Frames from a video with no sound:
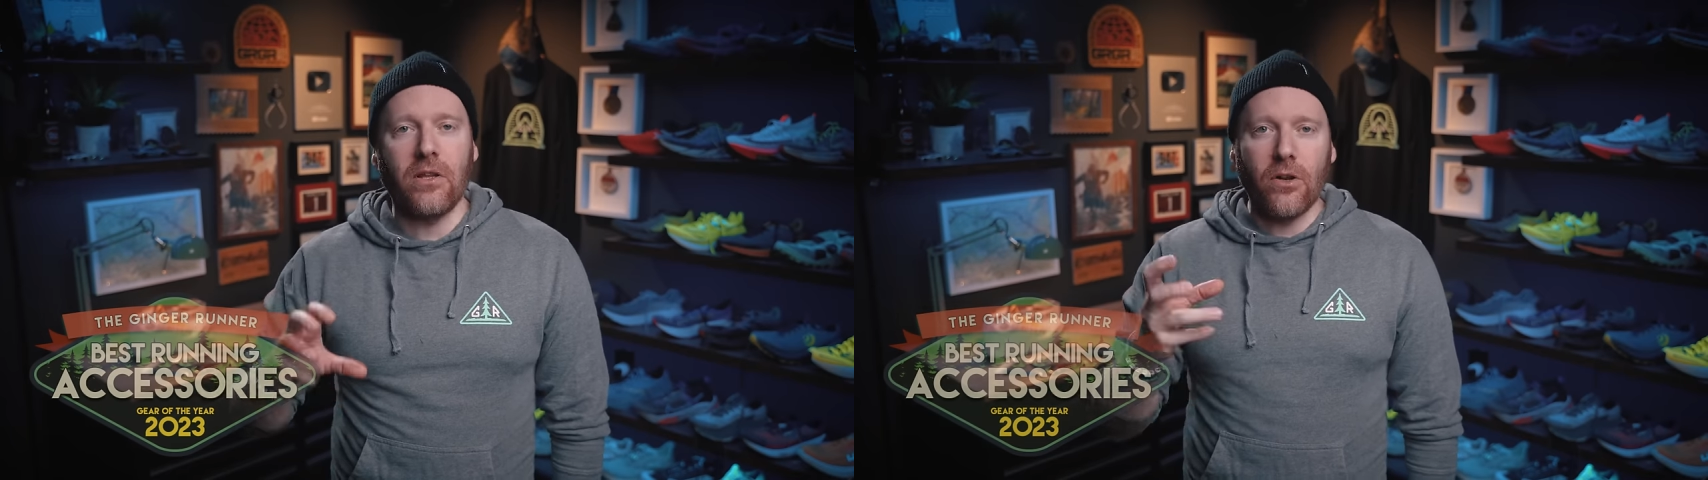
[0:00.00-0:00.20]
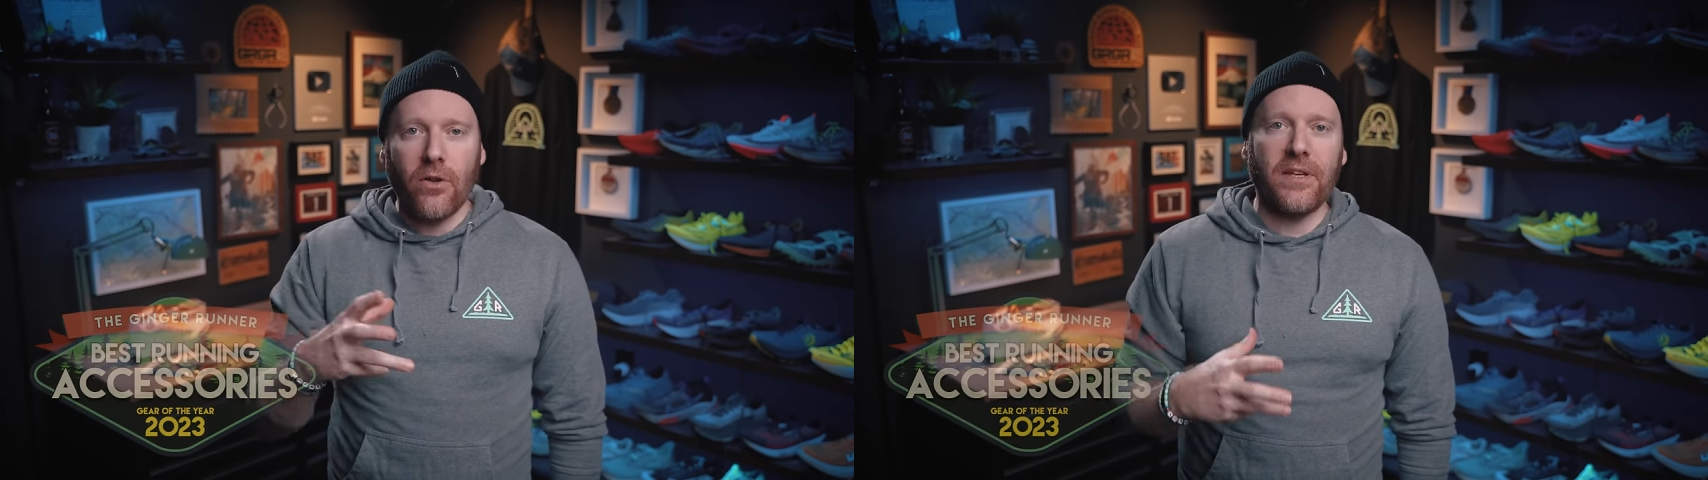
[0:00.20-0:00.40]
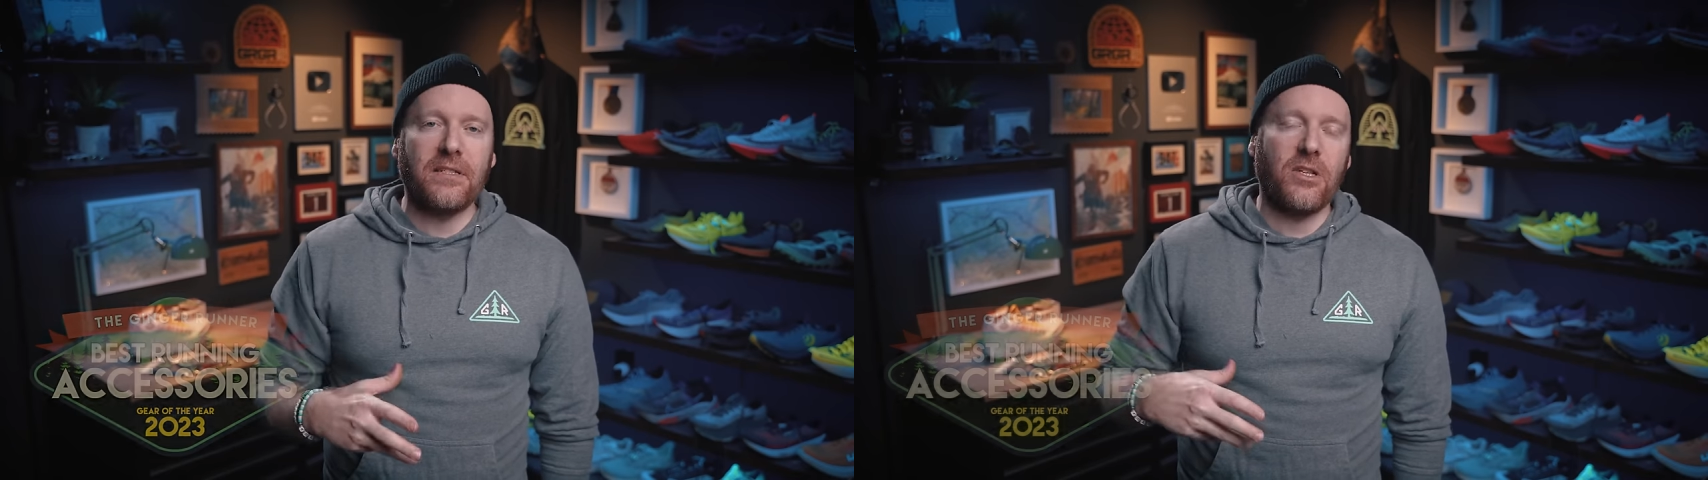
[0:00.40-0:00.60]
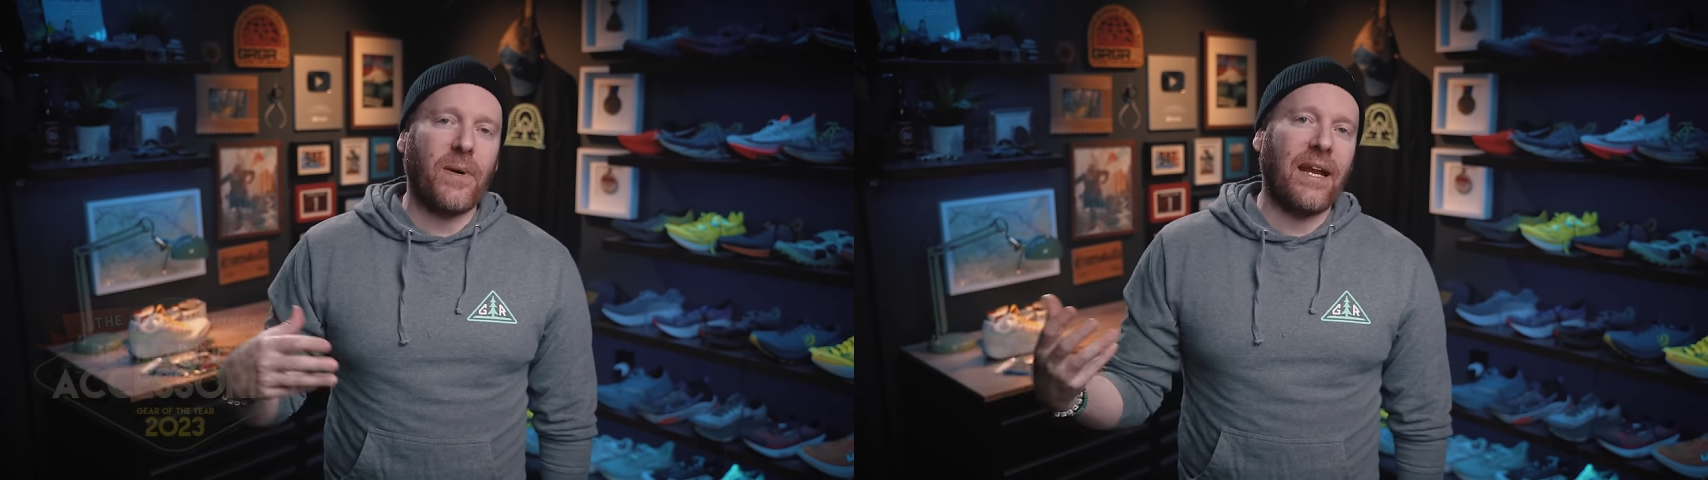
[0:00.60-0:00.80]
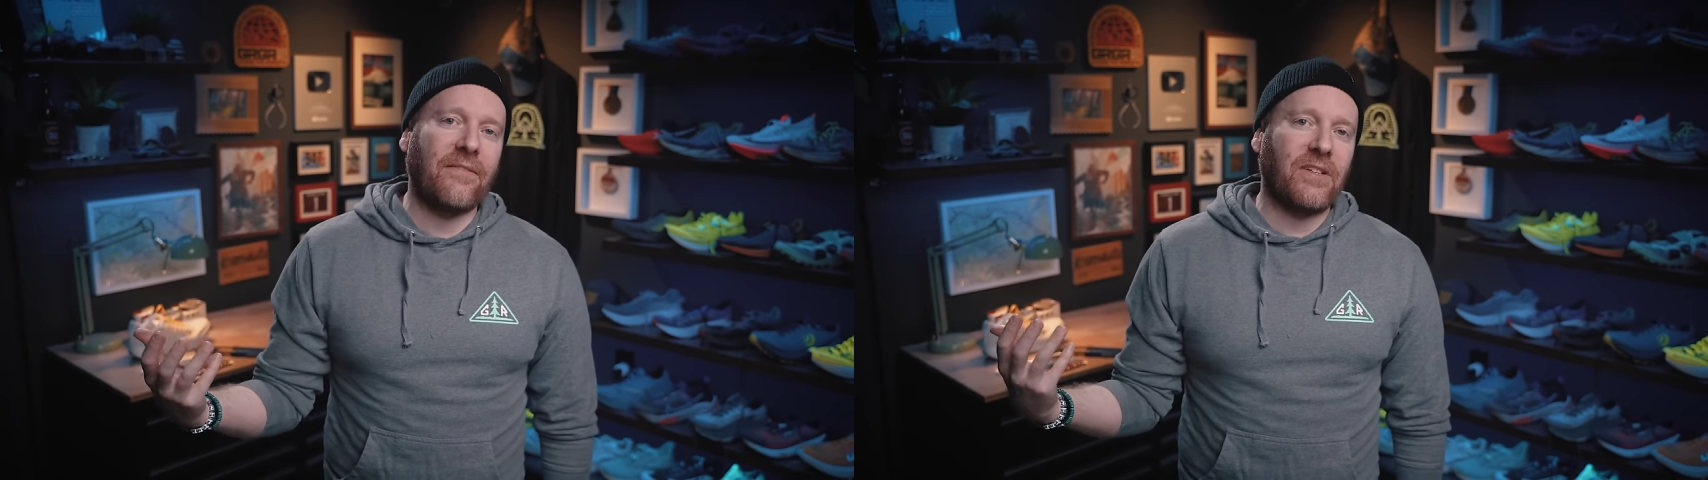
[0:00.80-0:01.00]
little things that you
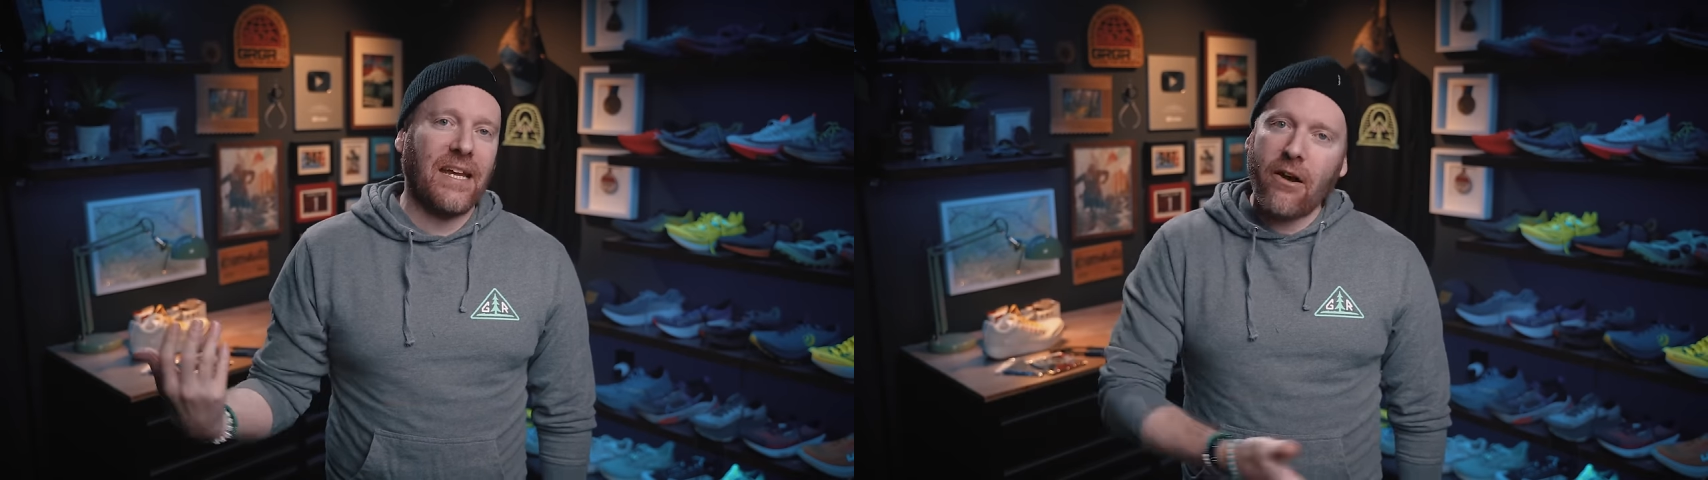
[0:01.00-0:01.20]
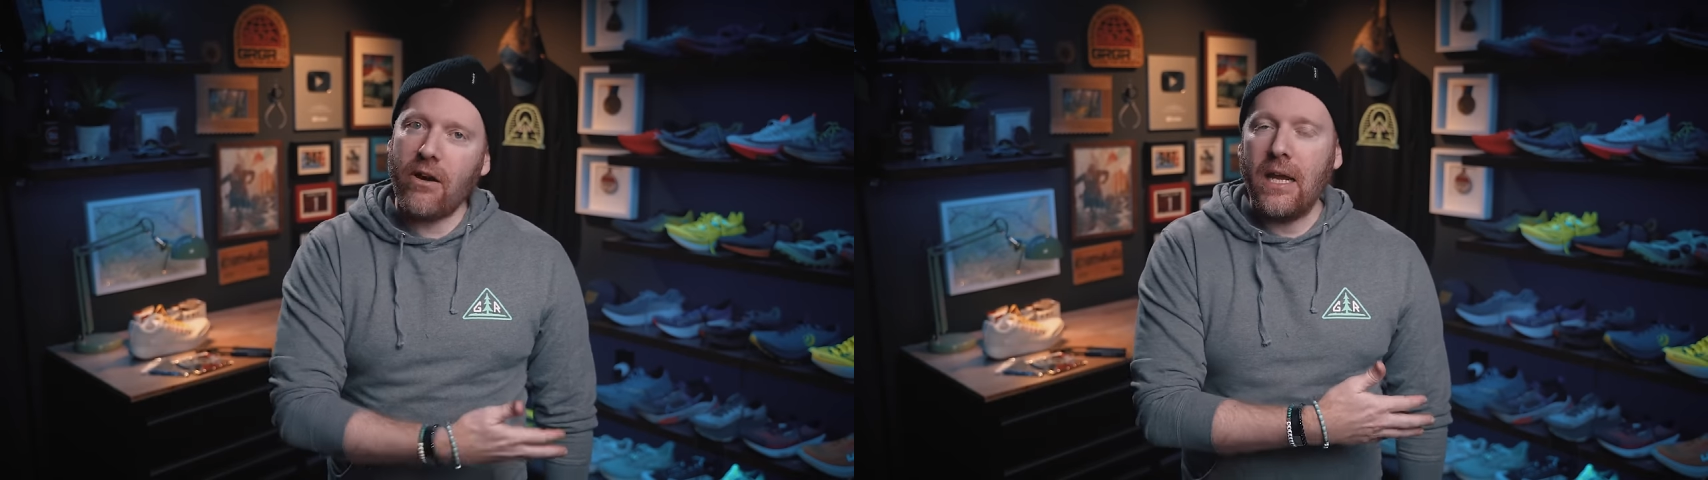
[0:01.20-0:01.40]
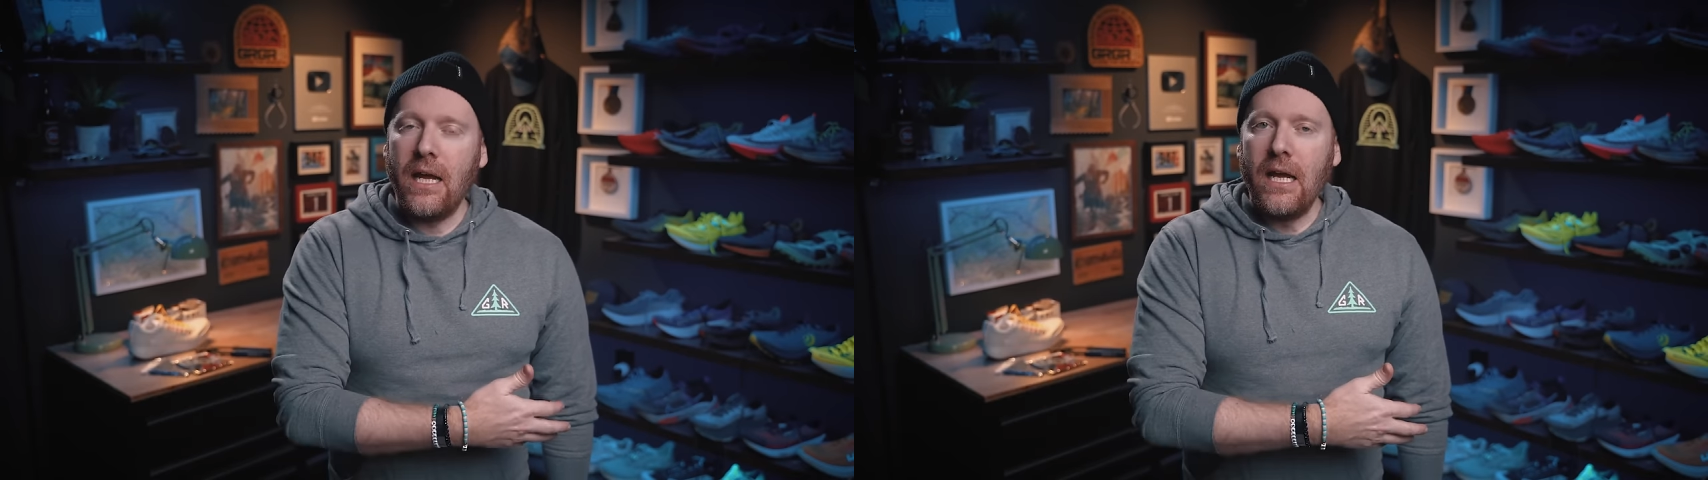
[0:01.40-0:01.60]
might have to carry